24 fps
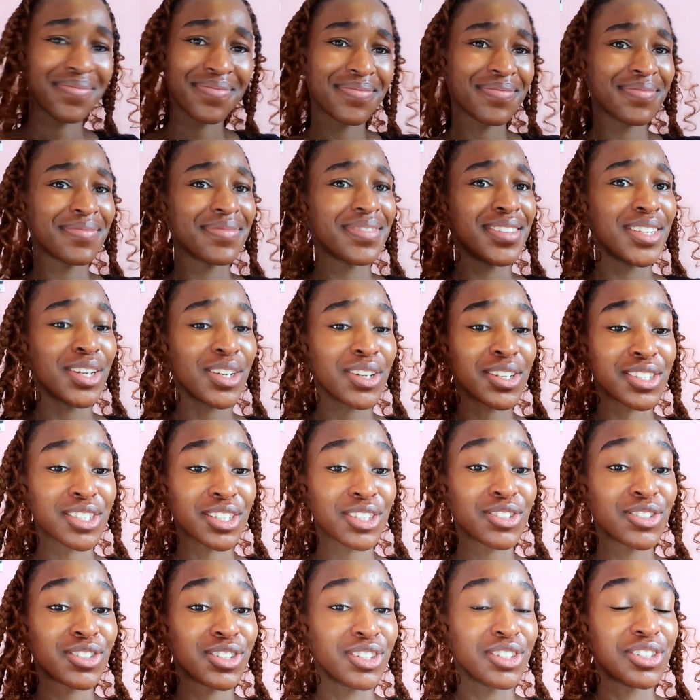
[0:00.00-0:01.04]
That was
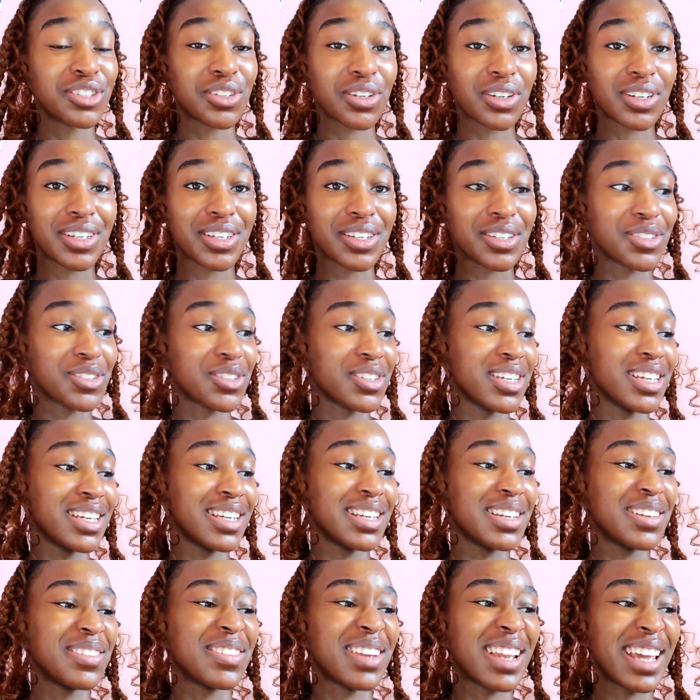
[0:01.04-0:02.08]
actually shocking to me.
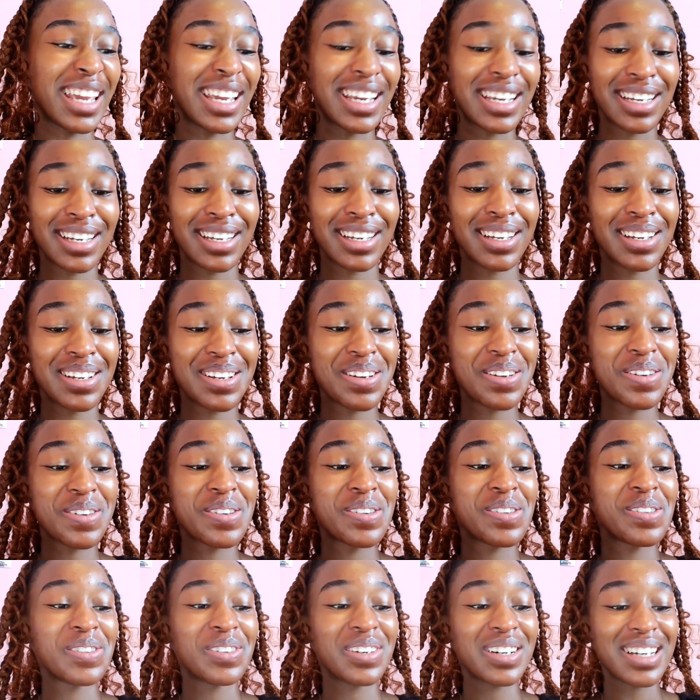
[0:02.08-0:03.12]
Like,
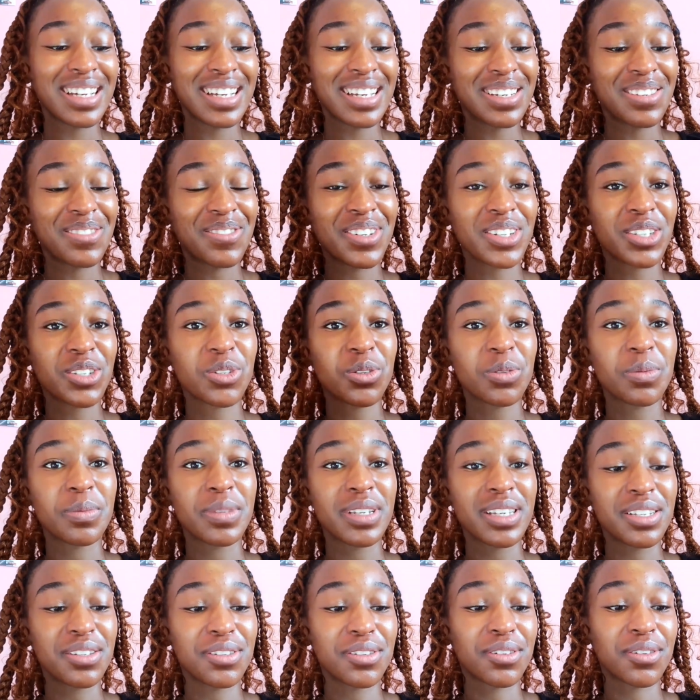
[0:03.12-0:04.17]
what you mean
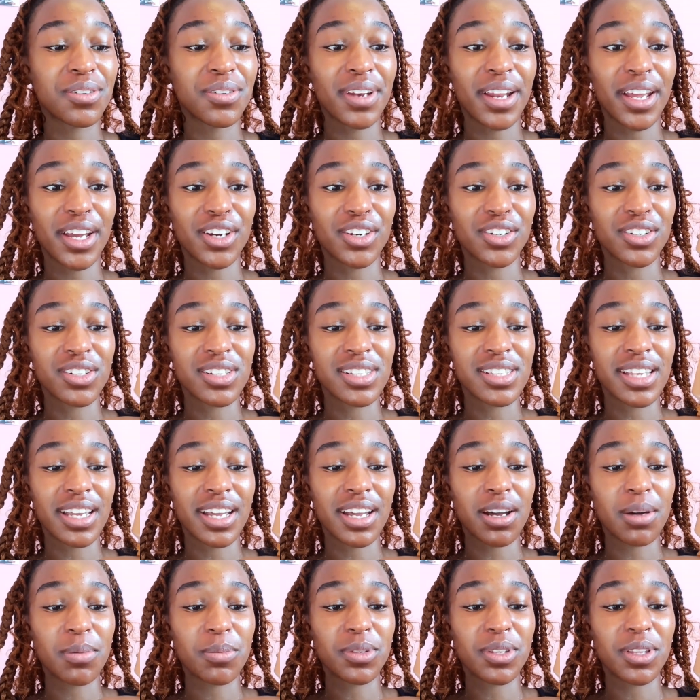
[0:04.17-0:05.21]
you don't like girls that come
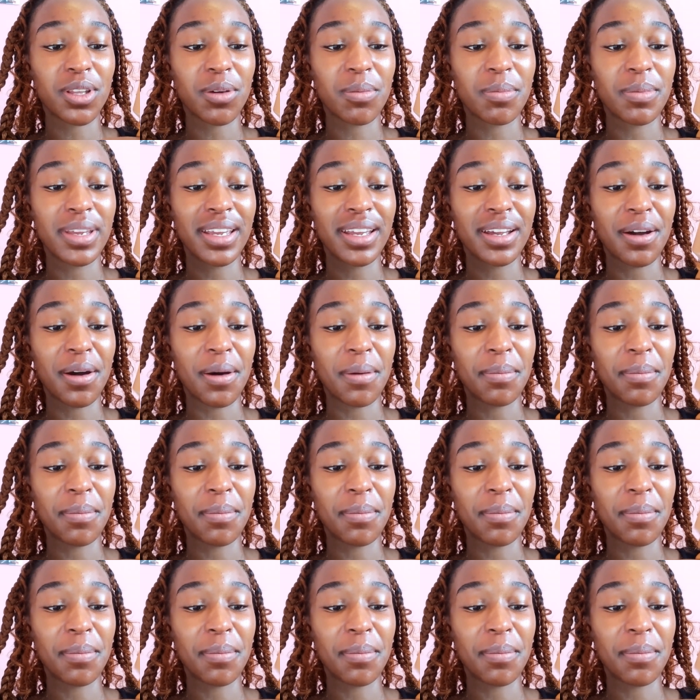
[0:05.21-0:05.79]
without makeup?